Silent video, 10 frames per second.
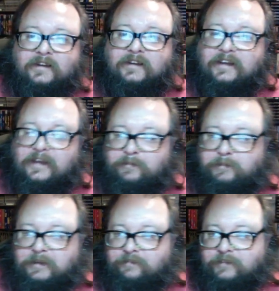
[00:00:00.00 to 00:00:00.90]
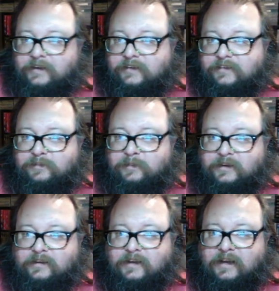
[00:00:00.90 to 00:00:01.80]
and beat Venice,
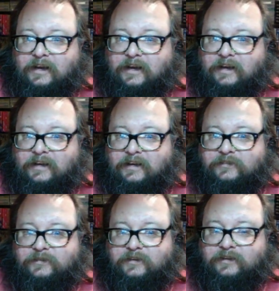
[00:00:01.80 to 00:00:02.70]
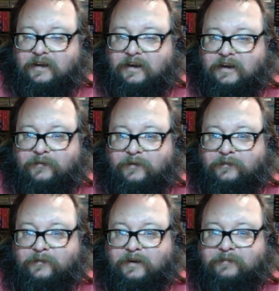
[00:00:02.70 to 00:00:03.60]
but
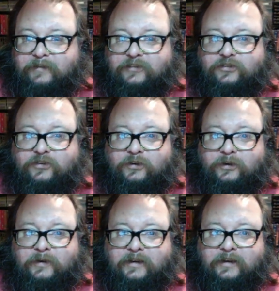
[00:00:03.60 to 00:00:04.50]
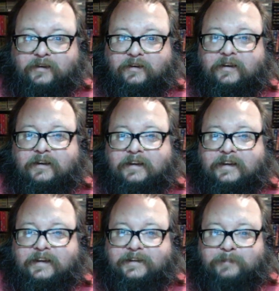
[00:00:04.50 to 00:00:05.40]
what I'm going to show you here
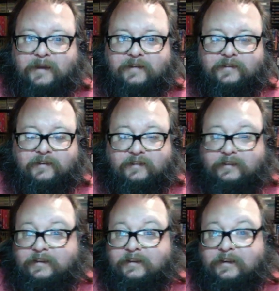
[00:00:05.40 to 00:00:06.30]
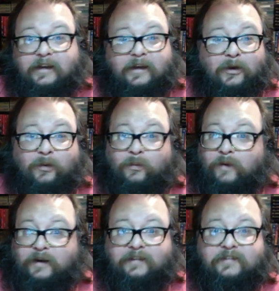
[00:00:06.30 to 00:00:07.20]
is basically
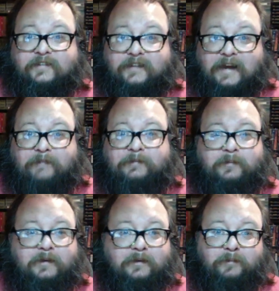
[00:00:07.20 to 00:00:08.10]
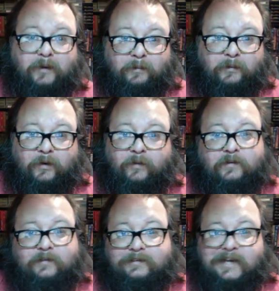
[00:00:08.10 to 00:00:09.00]
what has stopped me and Popo
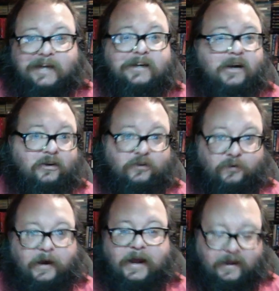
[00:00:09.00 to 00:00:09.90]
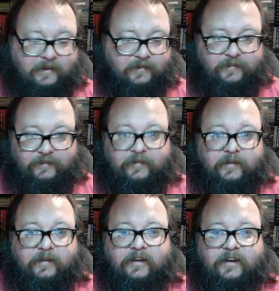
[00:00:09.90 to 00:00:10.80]
dead in our tracks
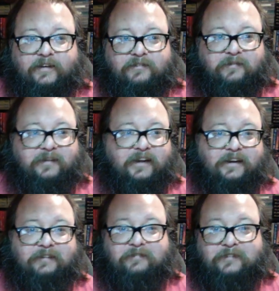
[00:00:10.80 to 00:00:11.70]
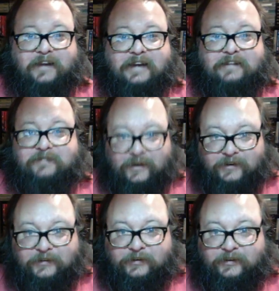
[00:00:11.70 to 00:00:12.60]
from getting any
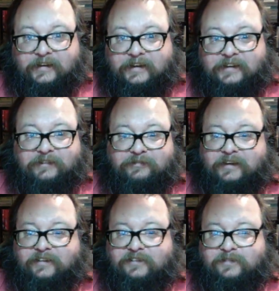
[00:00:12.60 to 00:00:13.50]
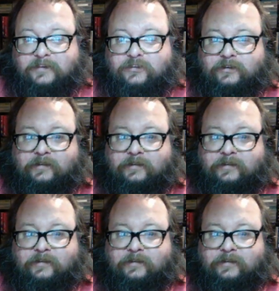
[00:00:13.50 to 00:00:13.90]
farther in the Venice mission.